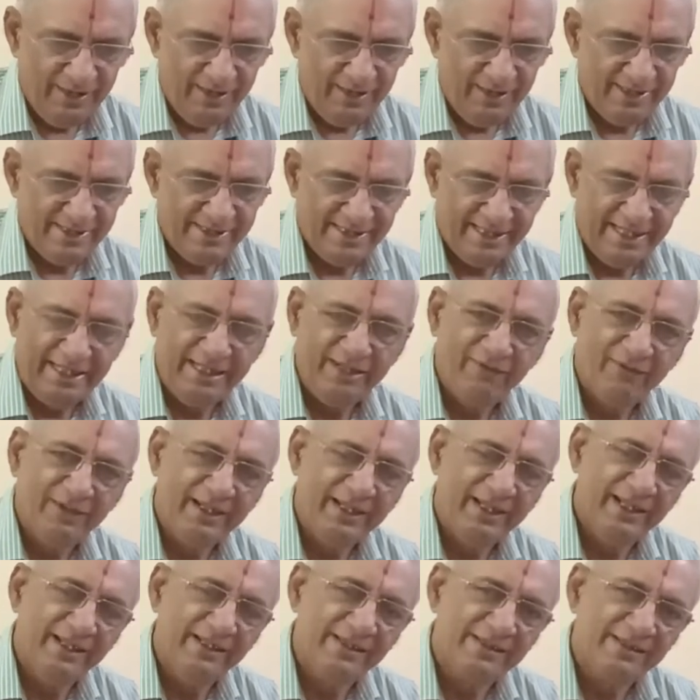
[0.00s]
The second one
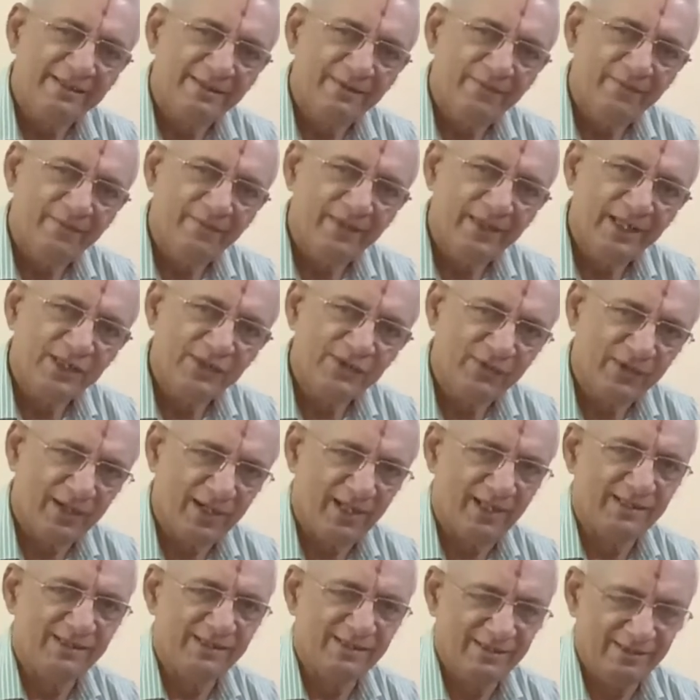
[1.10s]
is the
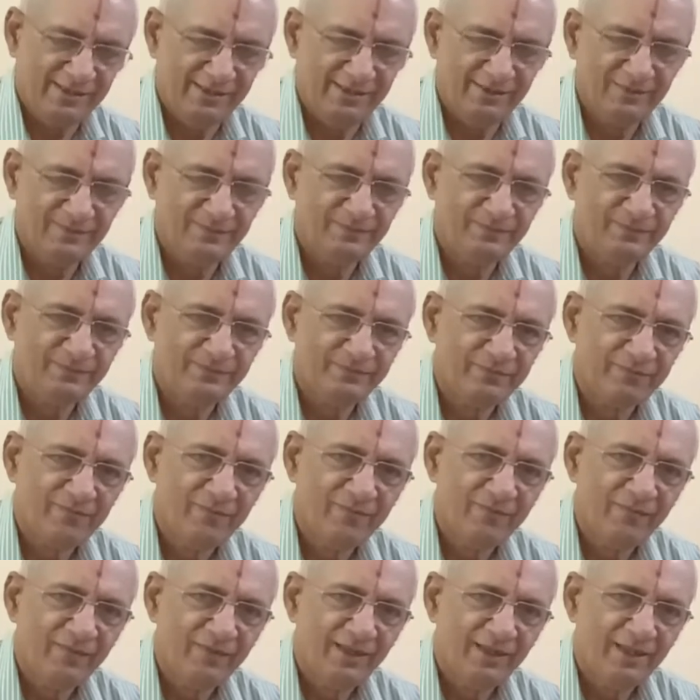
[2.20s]
swaras.
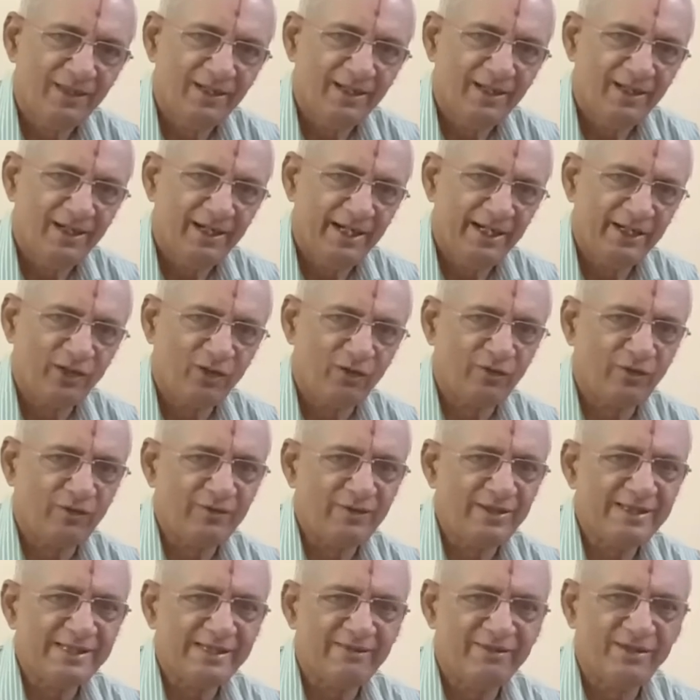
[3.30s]
I talked of
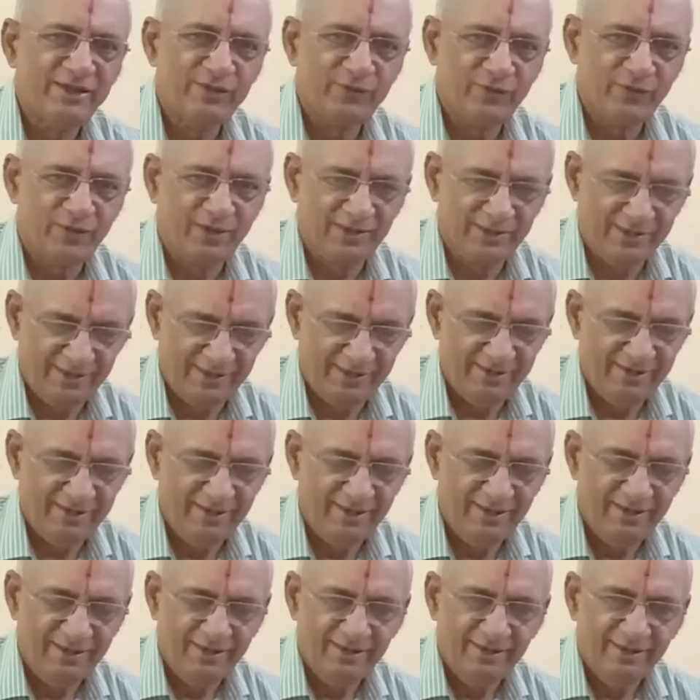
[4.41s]
the 7 swaras.
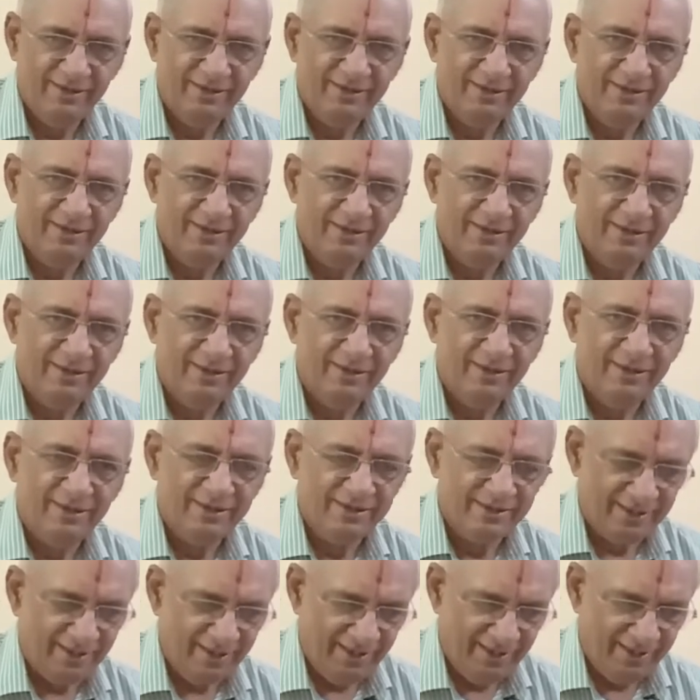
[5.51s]

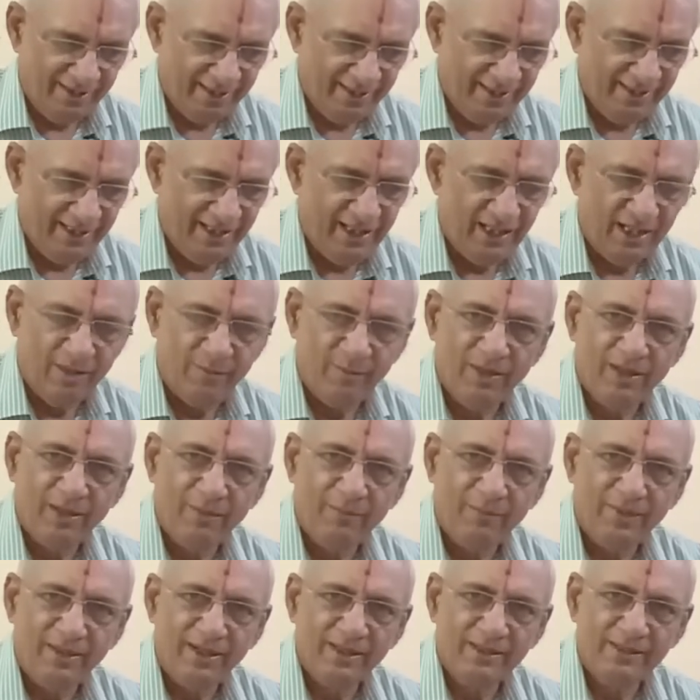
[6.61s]
Sa, Re, Ga, Ma,
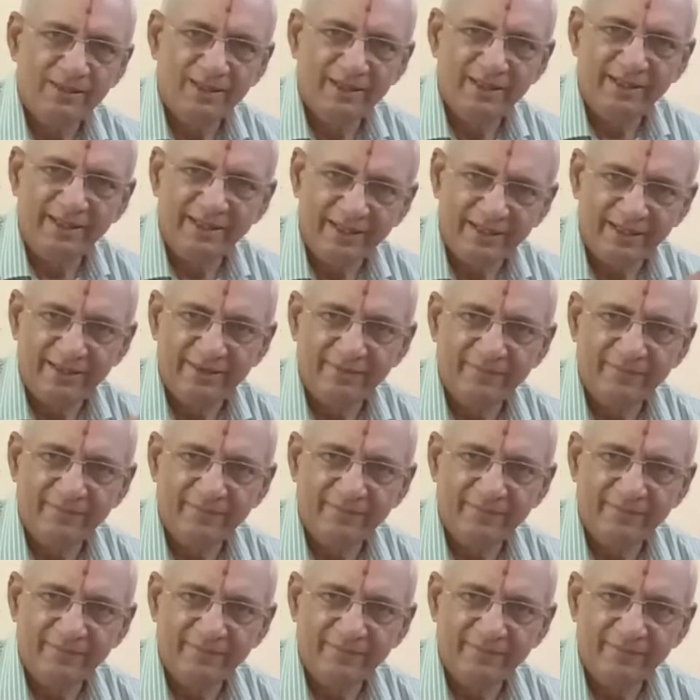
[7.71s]
Pa, Da, Ni.